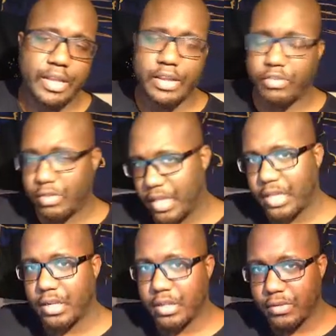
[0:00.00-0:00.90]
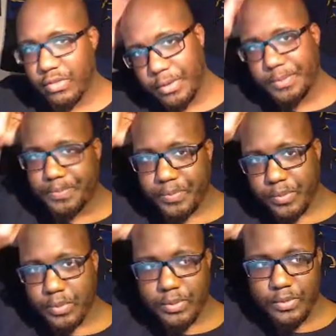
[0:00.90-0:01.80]
as you think it is.
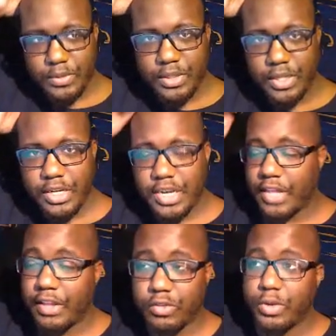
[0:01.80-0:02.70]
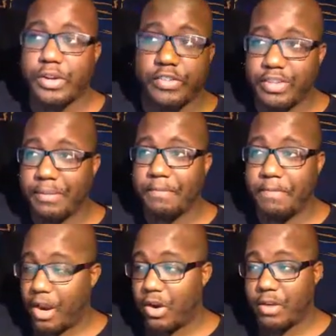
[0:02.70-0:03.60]
Now that's going to seem
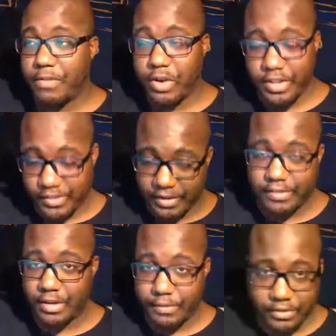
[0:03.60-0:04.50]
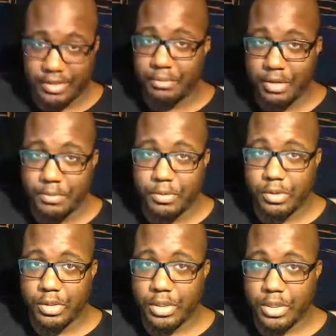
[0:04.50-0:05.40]
very, very insensitive to some people,
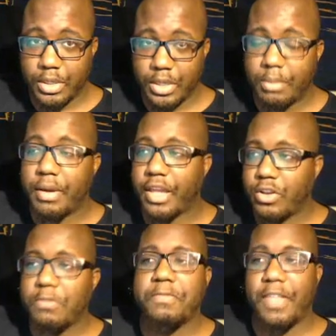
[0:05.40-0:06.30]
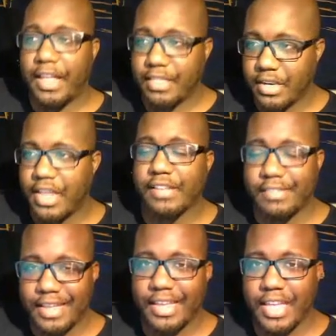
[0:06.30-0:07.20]
but I do feel like the next
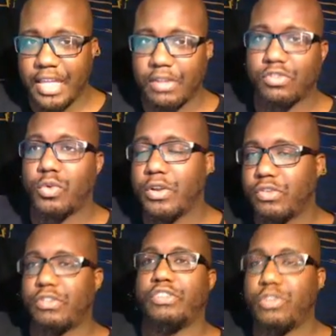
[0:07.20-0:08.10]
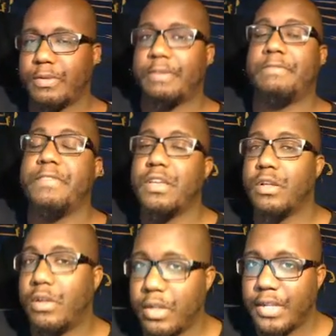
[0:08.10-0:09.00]
decade is going to start to
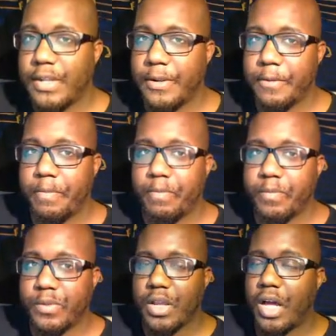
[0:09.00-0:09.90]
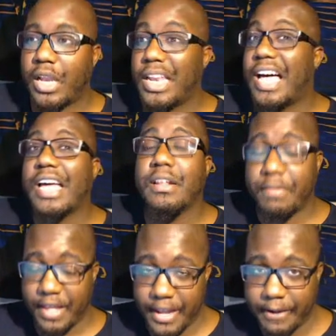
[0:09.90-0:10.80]
reveal a lot of
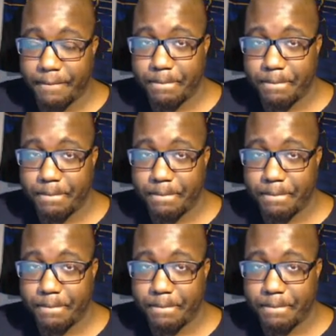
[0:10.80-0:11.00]
that.